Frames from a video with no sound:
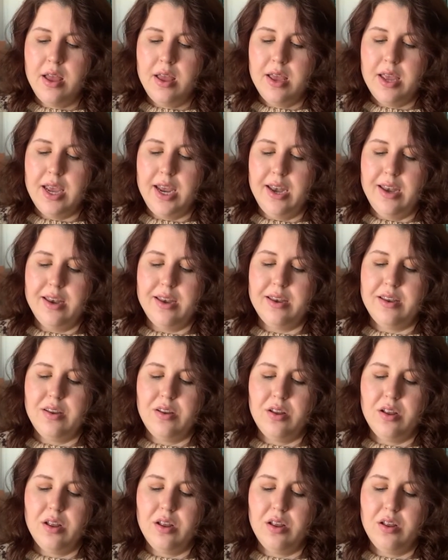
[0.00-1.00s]
And
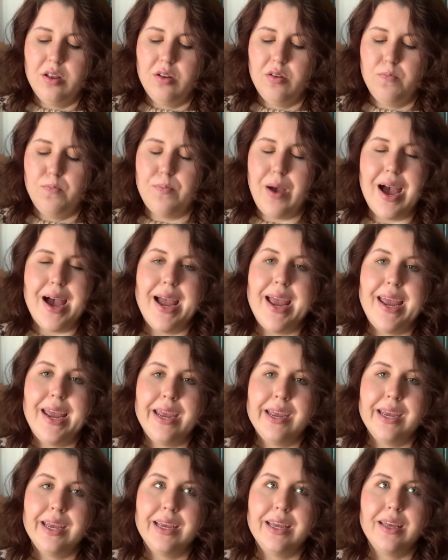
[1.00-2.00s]

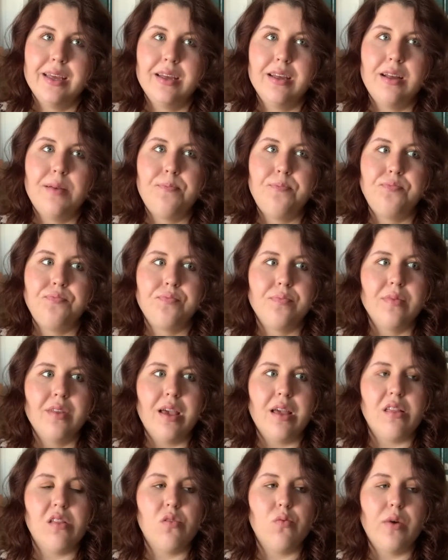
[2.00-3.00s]
buying
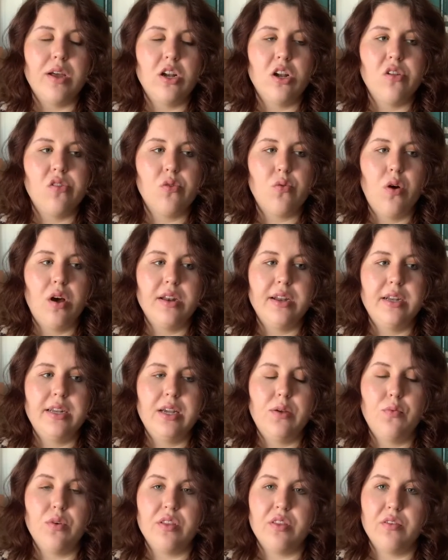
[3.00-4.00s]
a sweater's
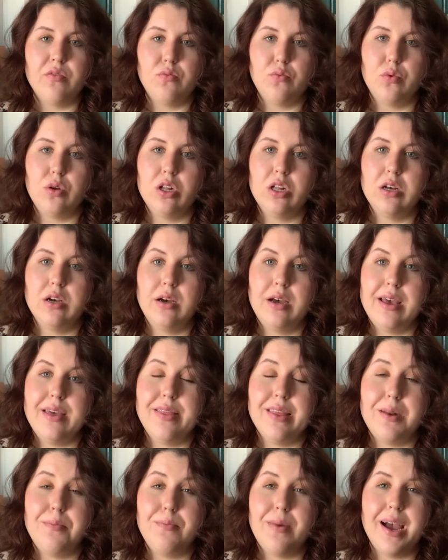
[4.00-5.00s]
quantity worth of wool and
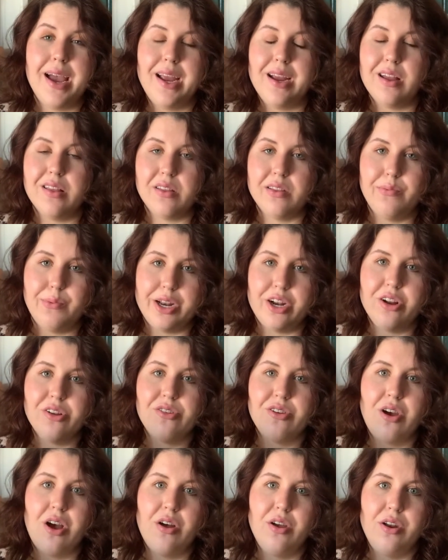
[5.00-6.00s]
then buying a sweater's
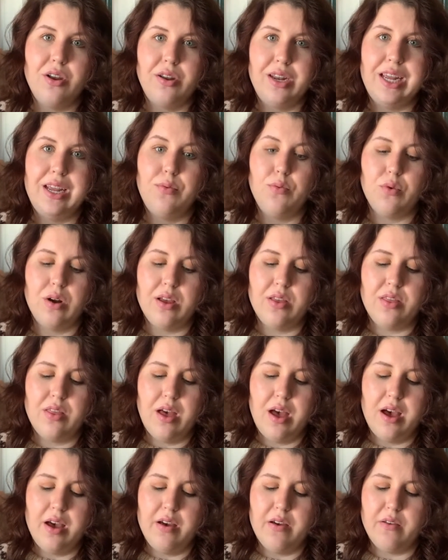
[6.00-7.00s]
quantity worth
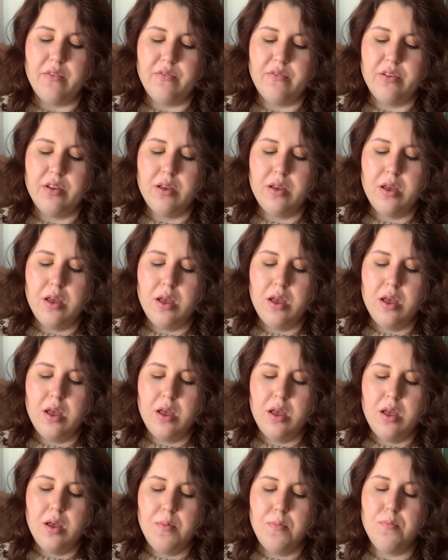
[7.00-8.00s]
of
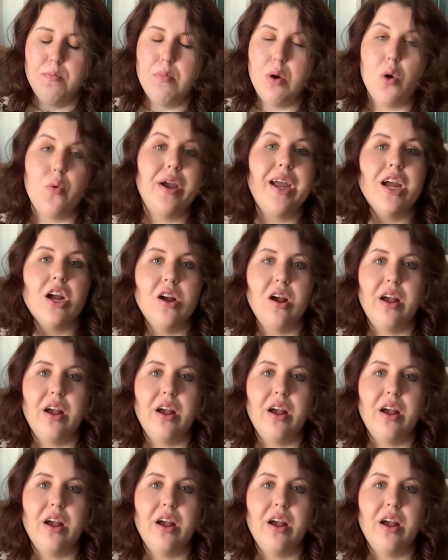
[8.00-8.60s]
mohair